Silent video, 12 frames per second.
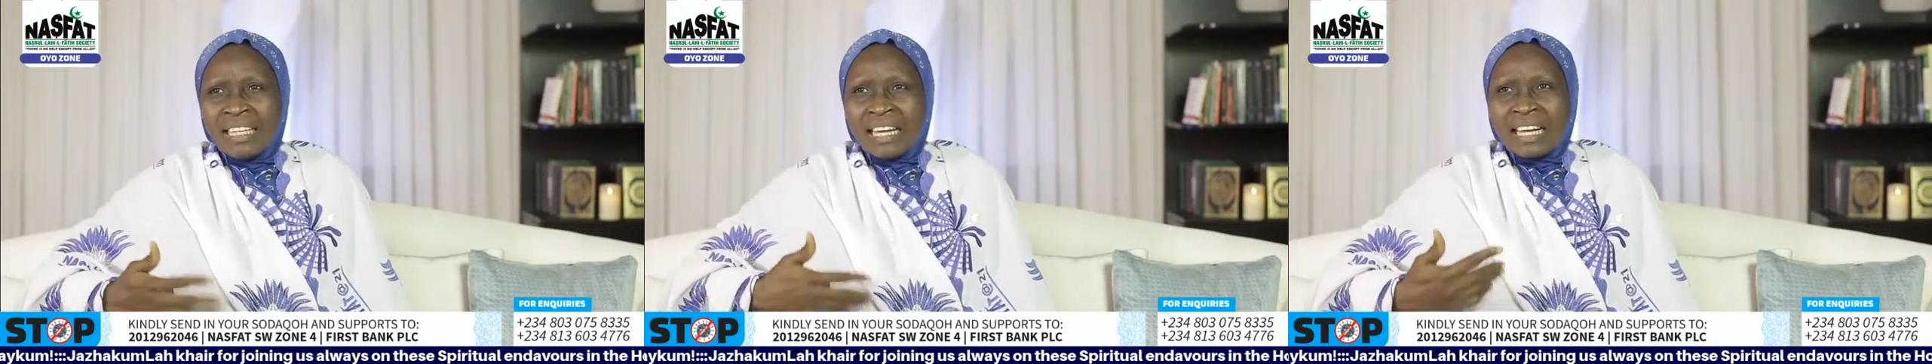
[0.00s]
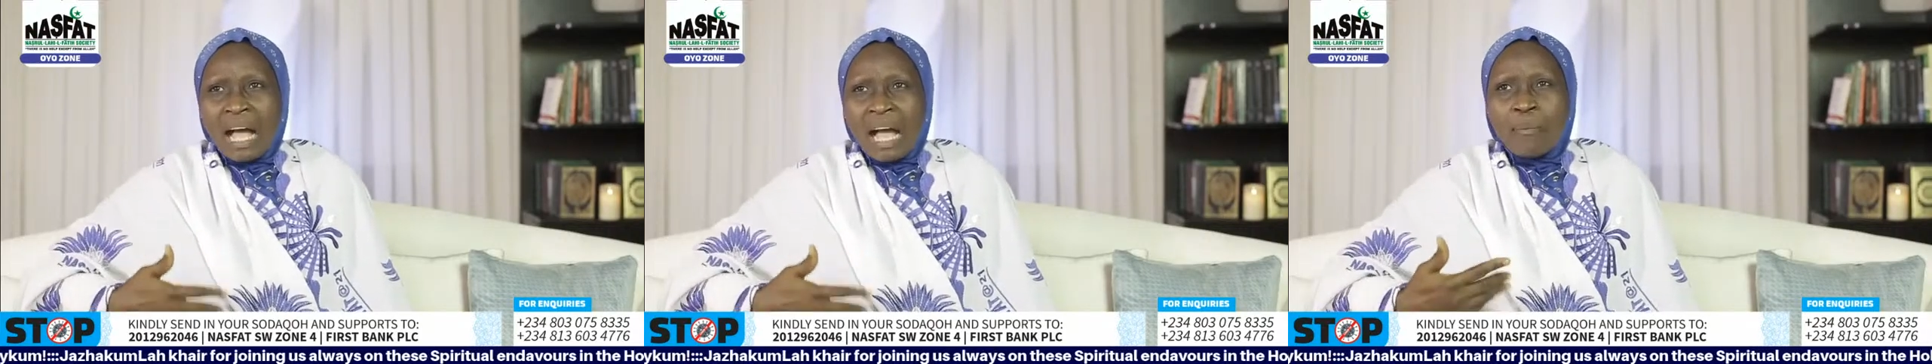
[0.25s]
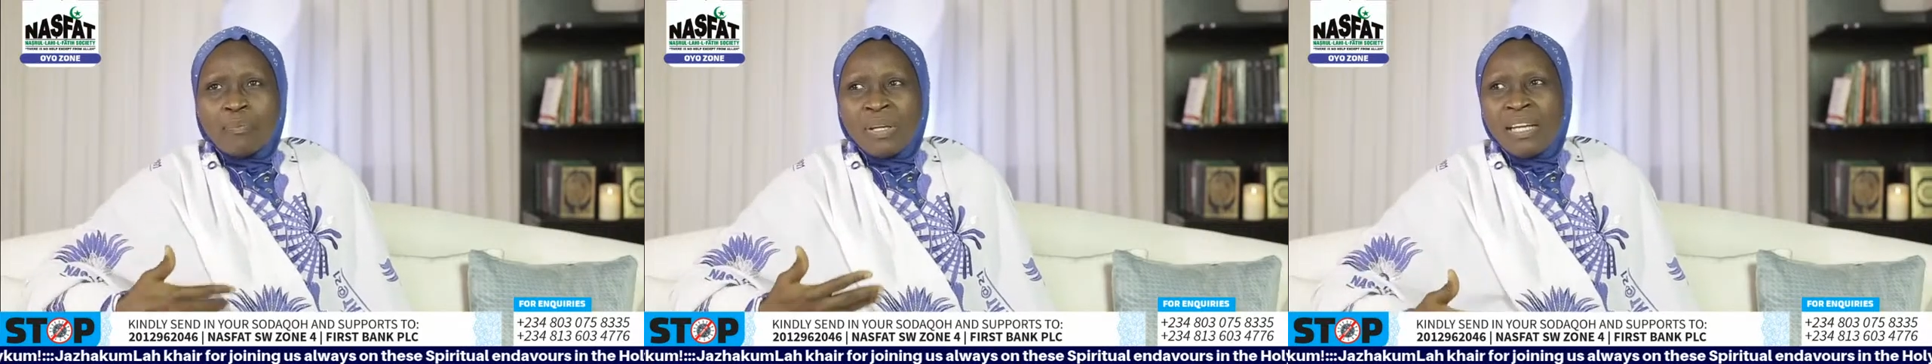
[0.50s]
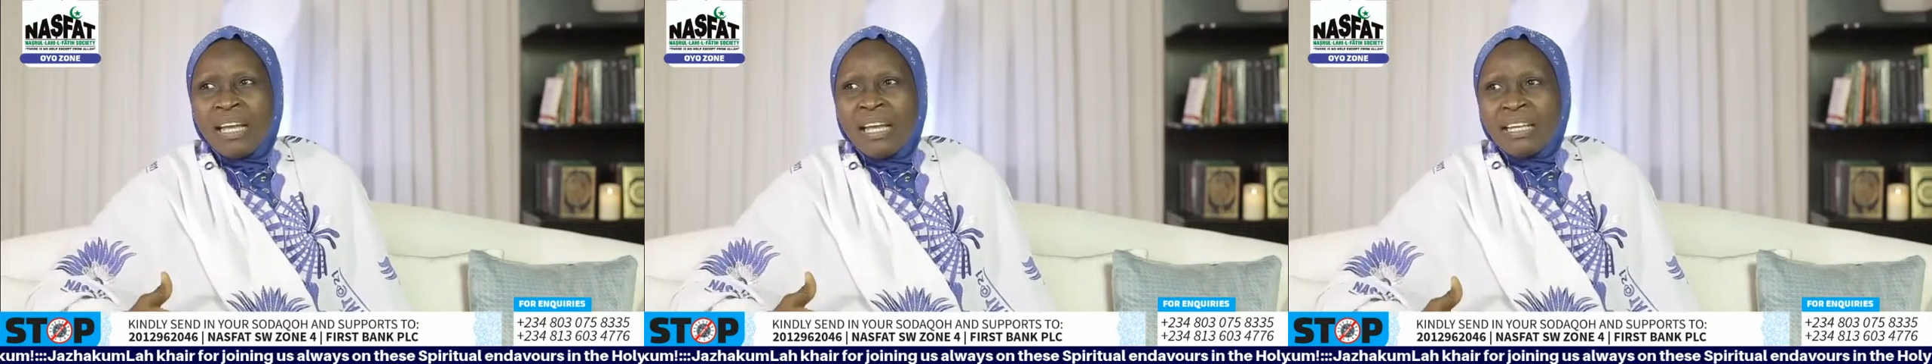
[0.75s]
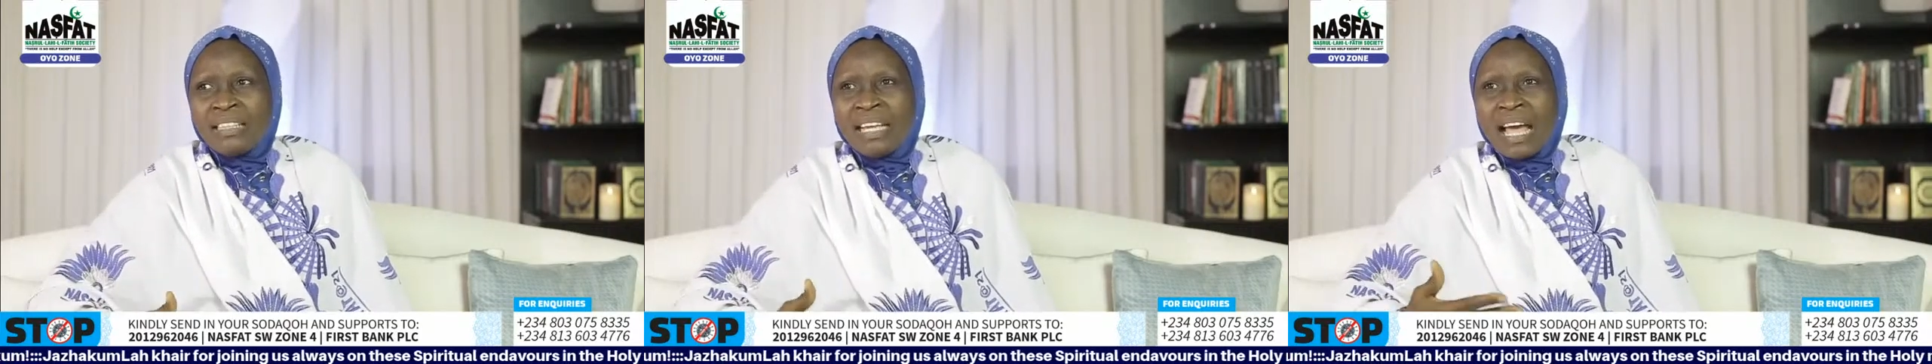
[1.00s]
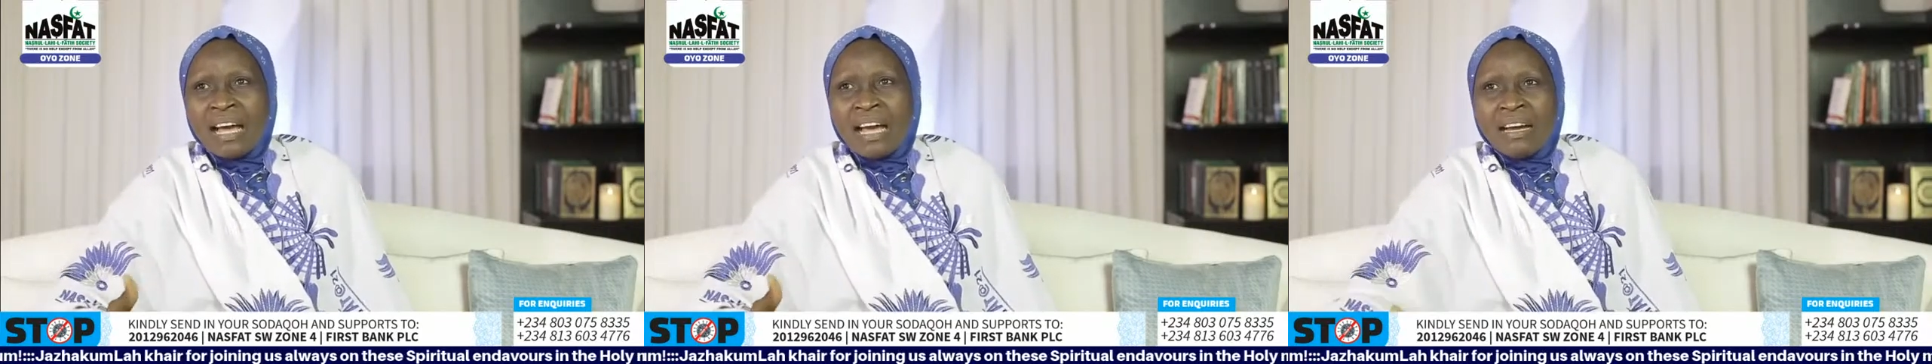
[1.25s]
they can be
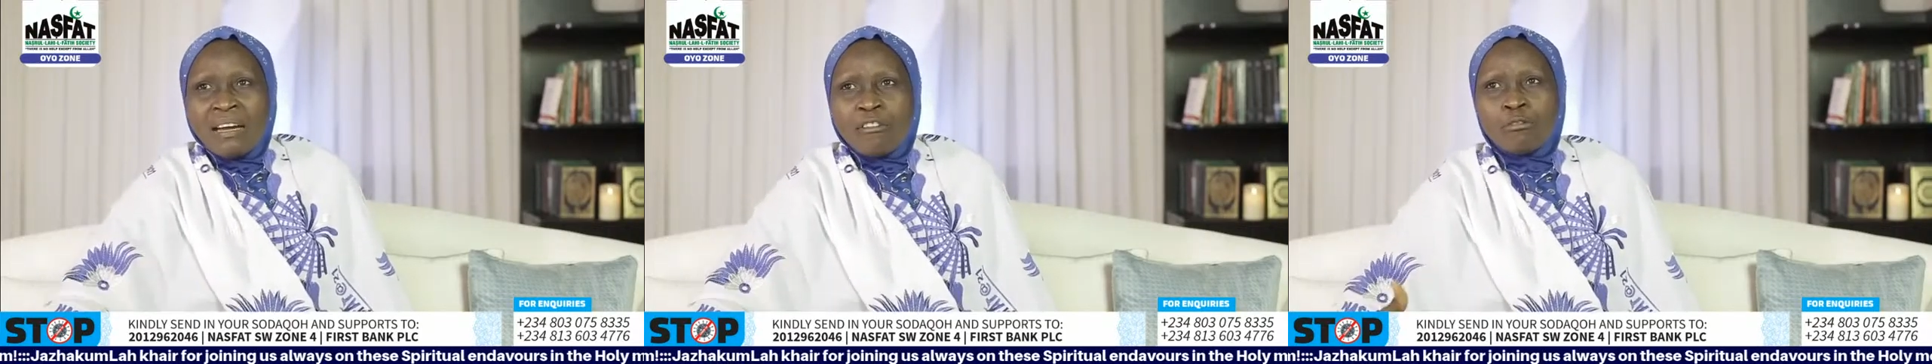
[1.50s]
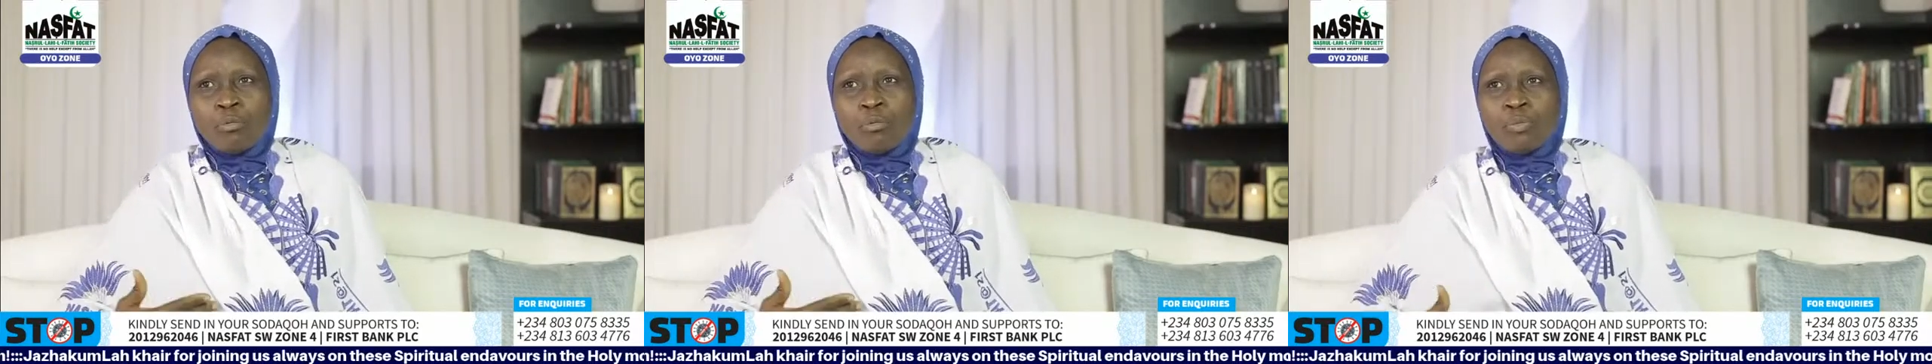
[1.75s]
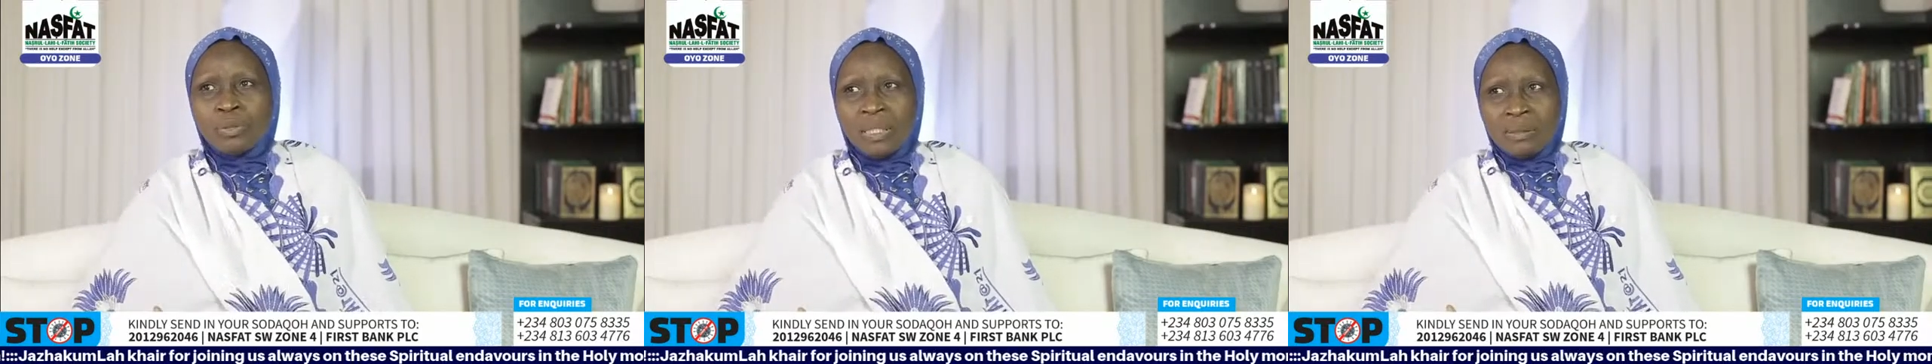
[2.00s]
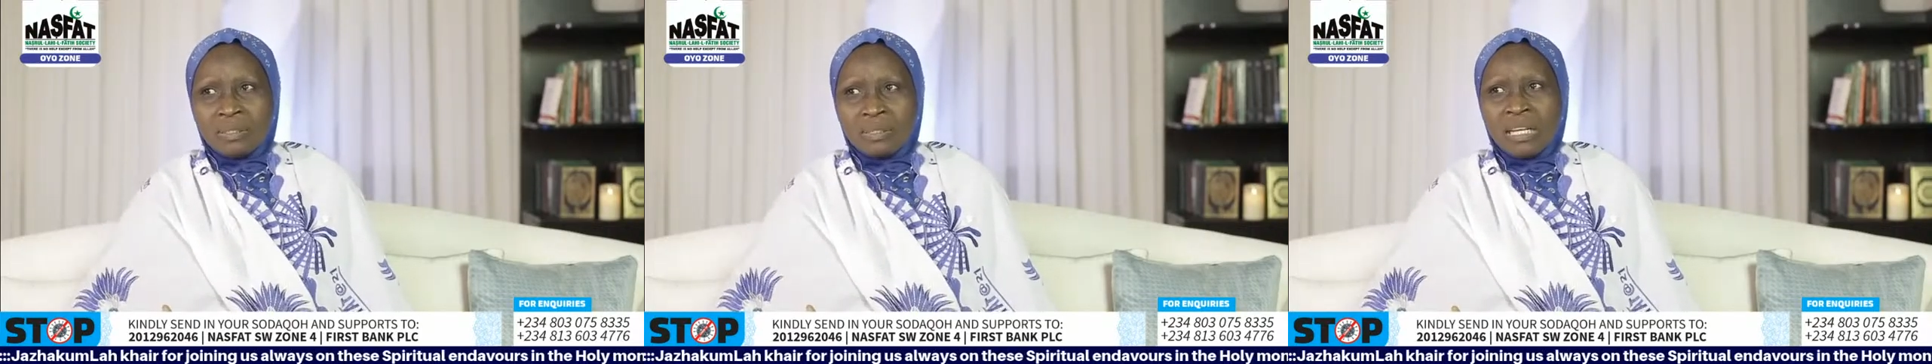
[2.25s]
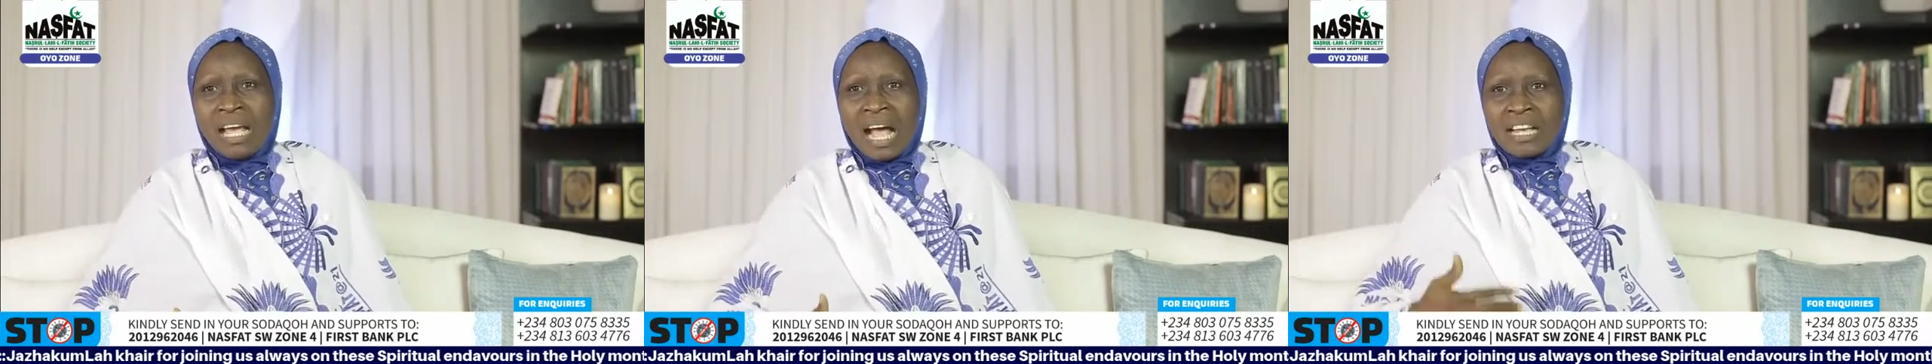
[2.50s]
their role models.